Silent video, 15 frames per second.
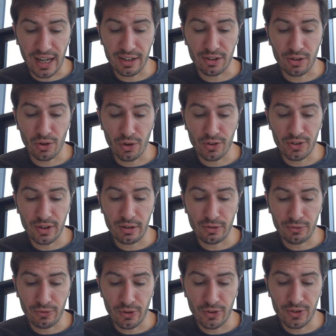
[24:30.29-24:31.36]
as long as it has
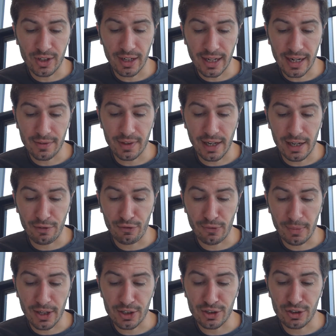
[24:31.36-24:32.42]
first allowed that
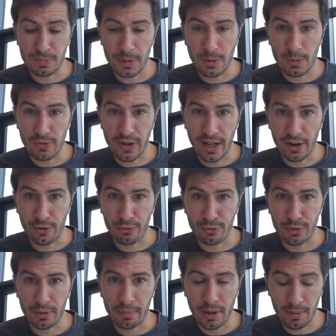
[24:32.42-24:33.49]
information to be withheld
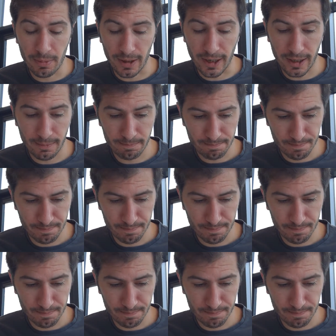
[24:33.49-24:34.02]
from the public.